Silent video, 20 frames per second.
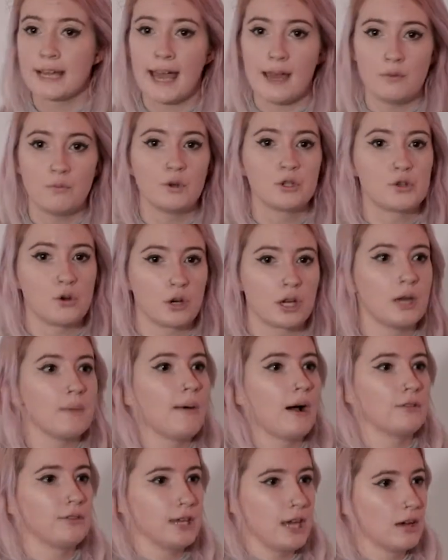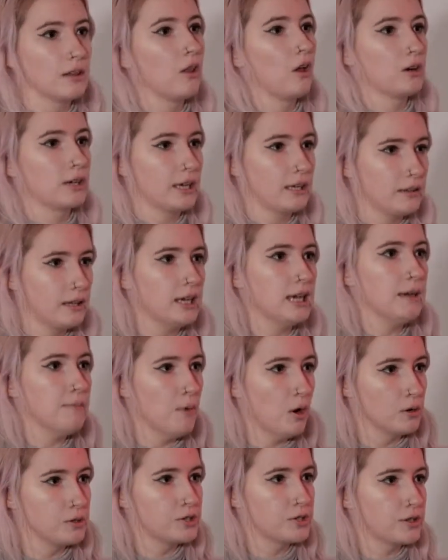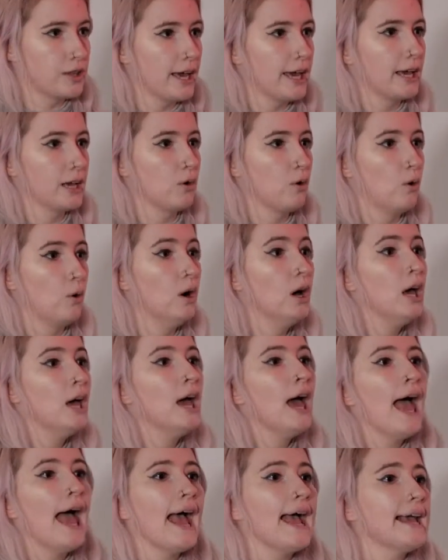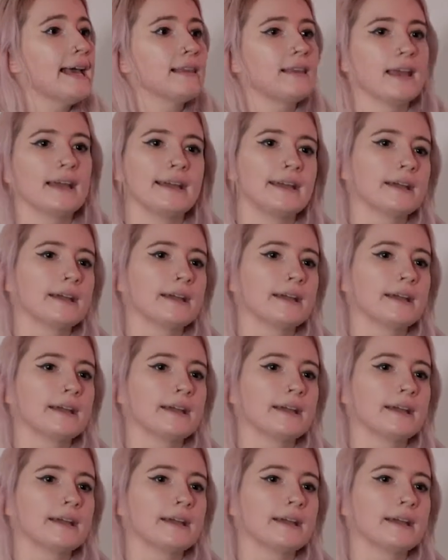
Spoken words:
Again, we're talking about the unlocking the emotes thing, or hey,